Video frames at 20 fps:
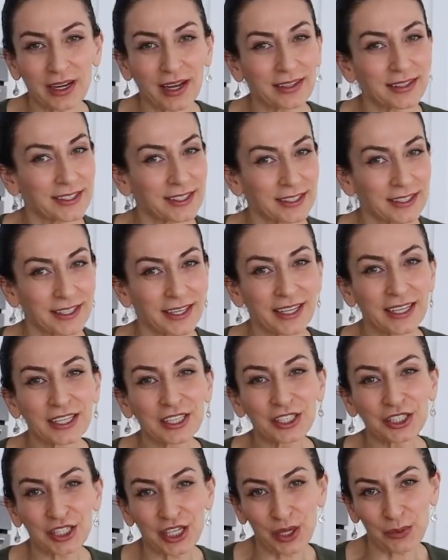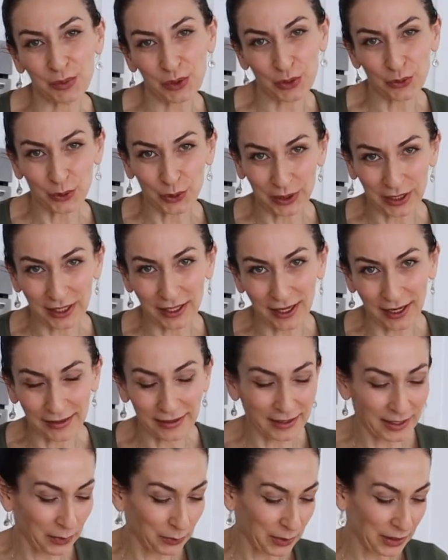other shape you want to
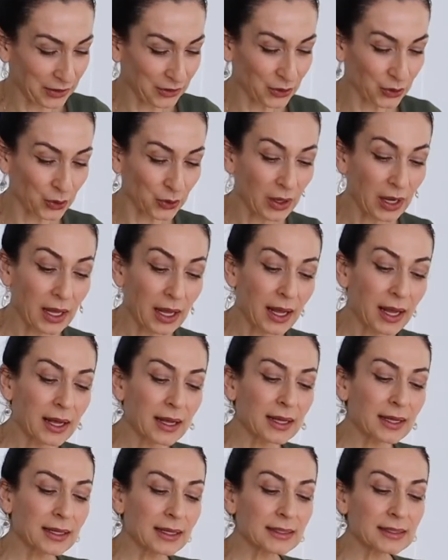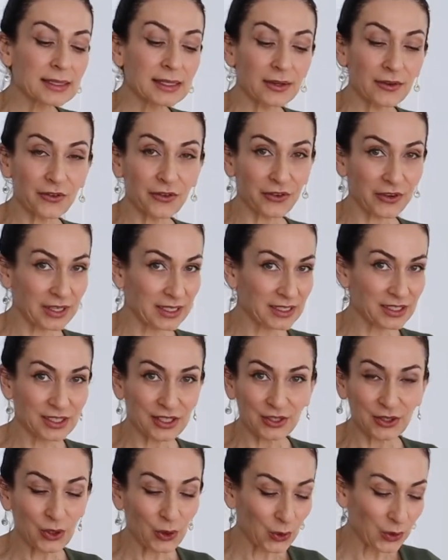cut them into.
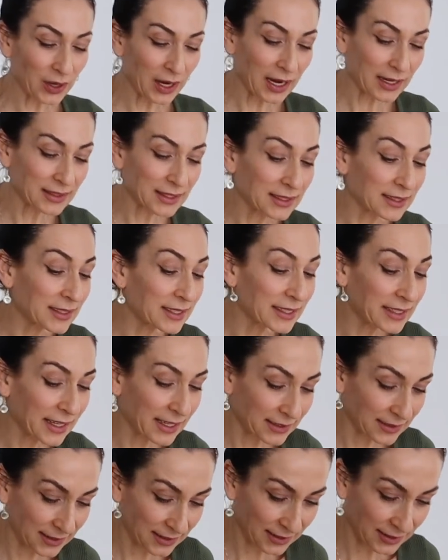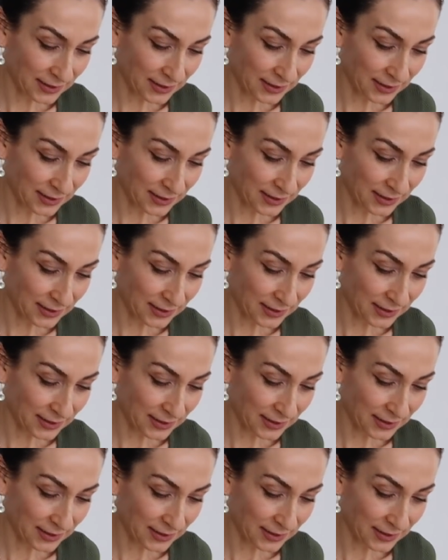First, don't cut it yet.